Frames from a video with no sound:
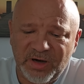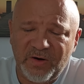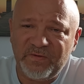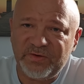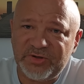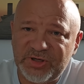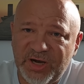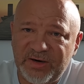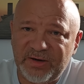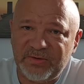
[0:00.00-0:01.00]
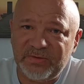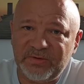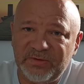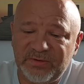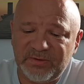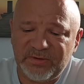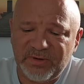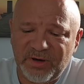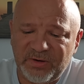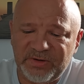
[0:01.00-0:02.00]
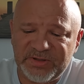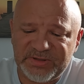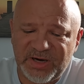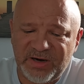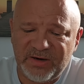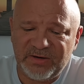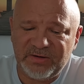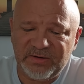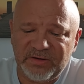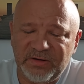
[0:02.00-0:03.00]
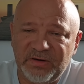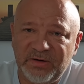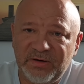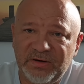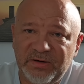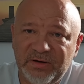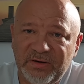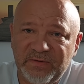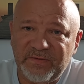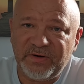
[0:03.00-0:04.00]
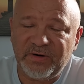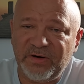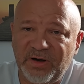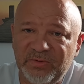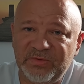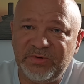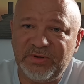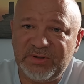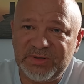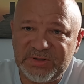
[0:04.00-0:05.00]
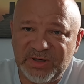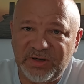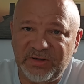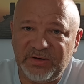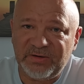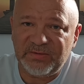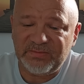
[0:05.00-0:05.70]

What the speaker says: overshadow her desire for her own son?